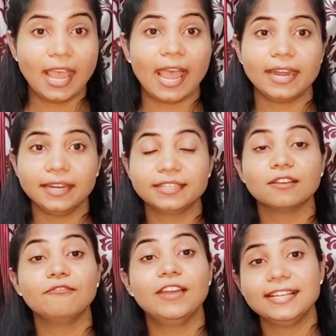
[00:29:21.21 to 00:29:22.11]
and it's
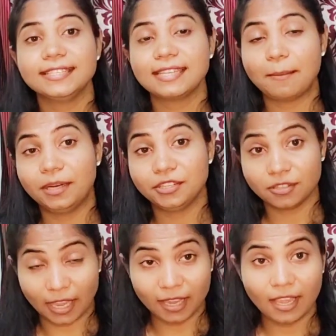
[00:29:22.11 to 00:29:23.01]
a
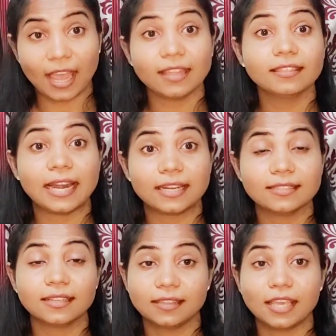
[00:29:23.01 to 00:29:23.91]
well-established thing, and that
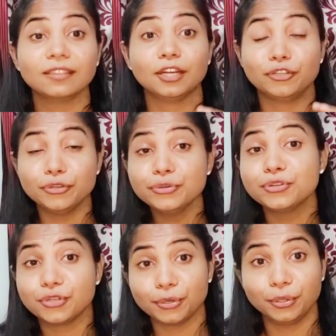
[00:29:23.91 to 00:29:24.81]
is the thing that you
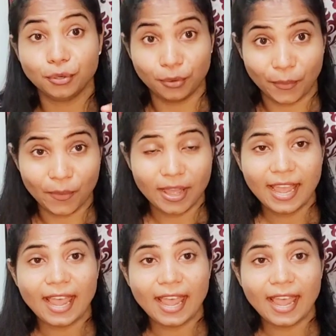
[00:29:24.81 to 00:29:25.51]
should know.